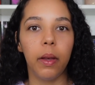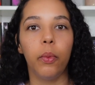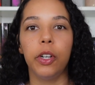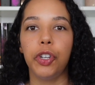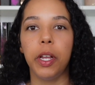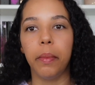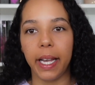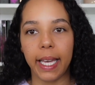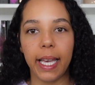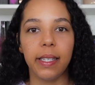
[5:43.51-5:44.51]
which in my
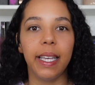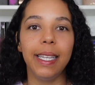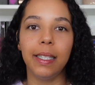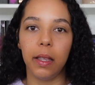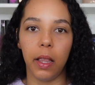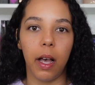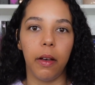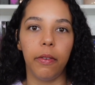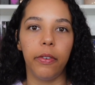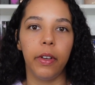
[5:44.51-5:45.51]
case is
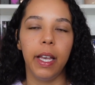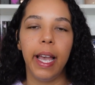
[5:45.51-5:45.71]
love,